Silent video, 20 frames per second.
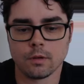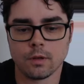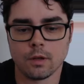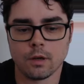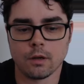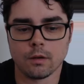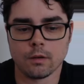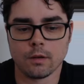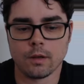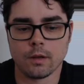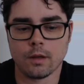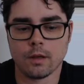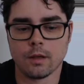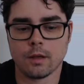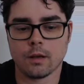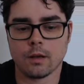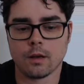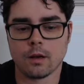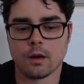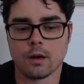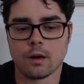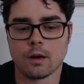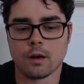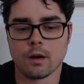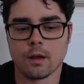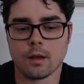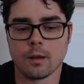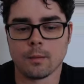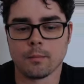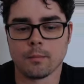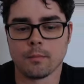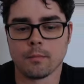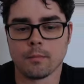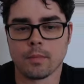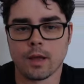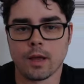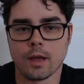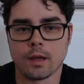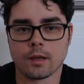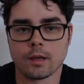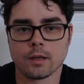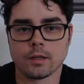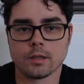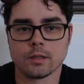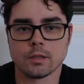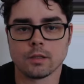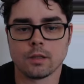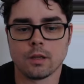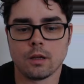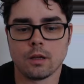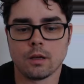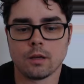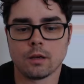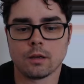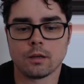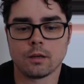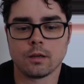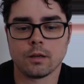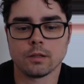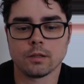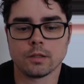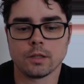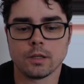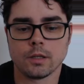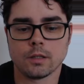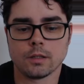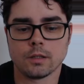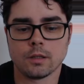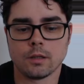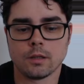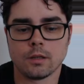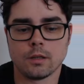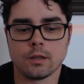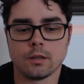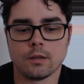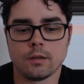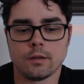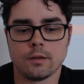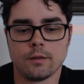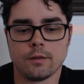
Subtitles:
And I'll get rm package lock.json.